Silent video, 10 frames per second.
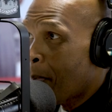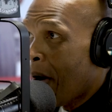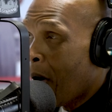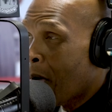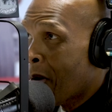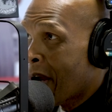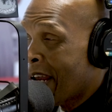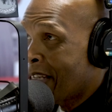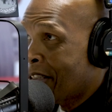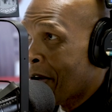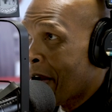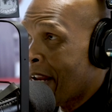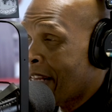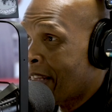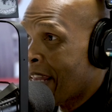about? Is there
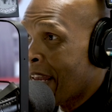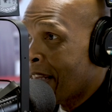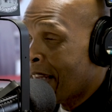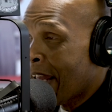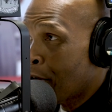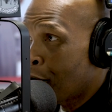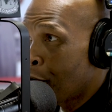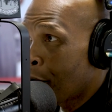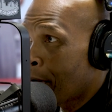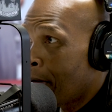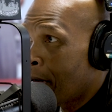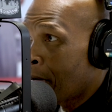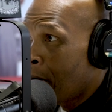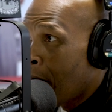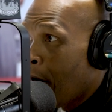anything that you're
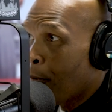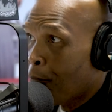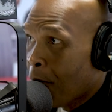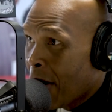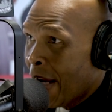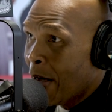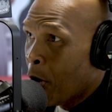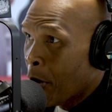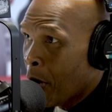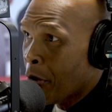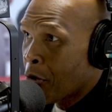afraid, or are